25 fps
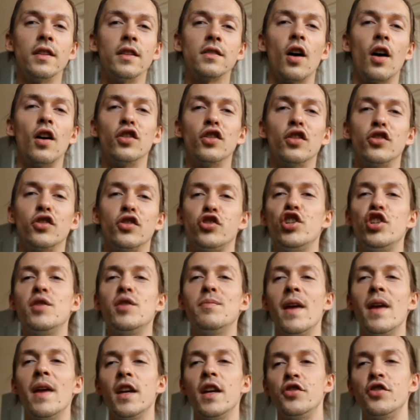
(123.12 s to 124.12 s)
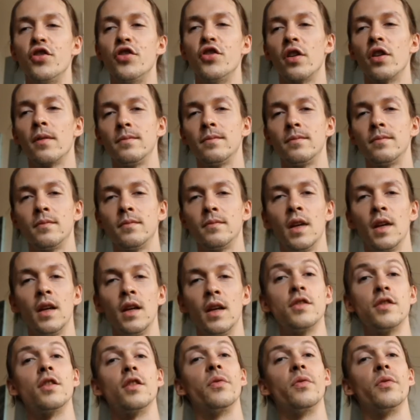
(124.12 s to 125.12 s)
is called G major.
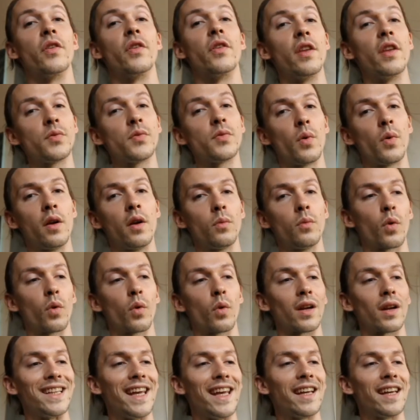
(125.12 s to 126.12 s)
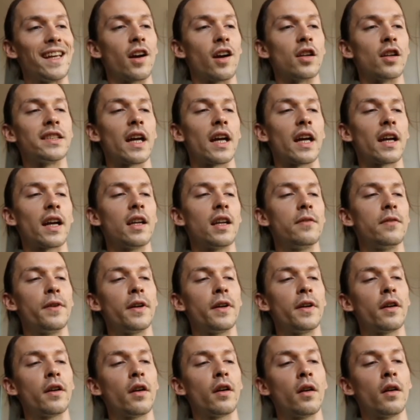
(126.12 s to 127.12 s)
So for this one, we're going to take our second
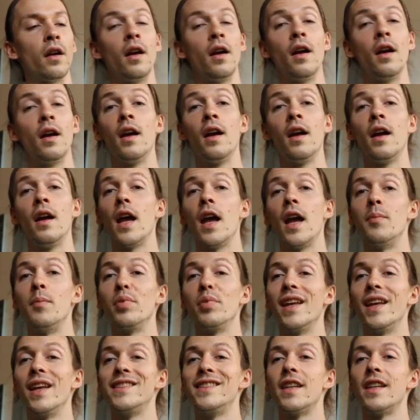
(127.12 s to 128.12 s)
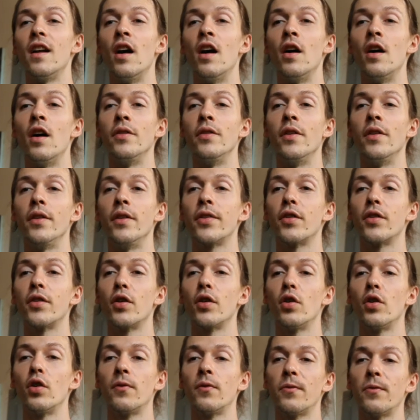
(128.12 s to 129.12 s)
finger and place it on the
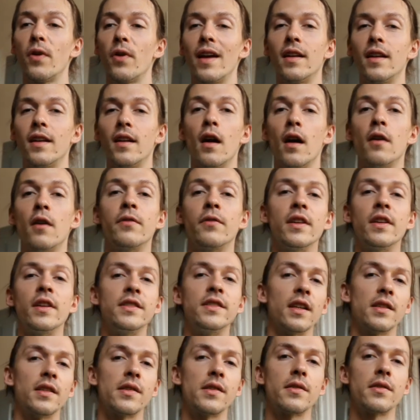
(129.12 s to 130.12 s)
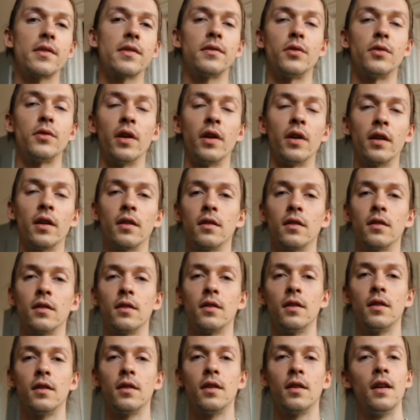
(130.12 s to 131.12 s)
third fret of the sixth string.
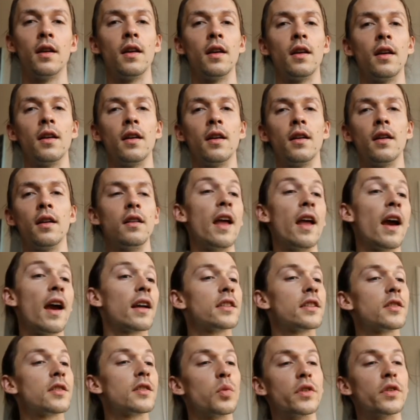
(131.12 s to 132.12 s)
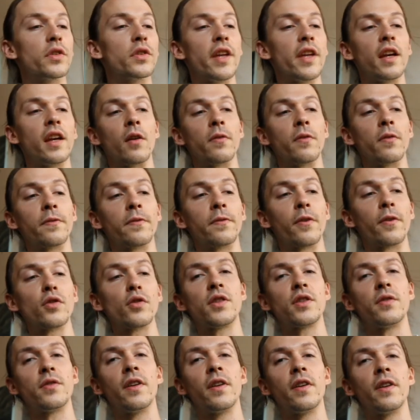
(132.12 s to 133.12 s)
Next, we'll take our
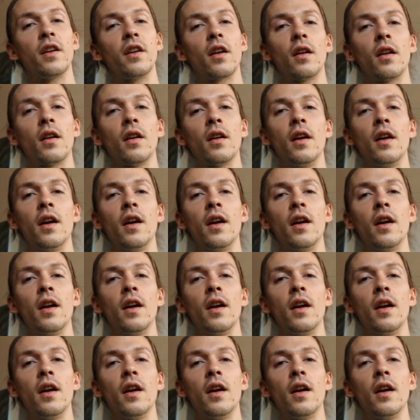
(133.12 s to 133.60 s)
first finger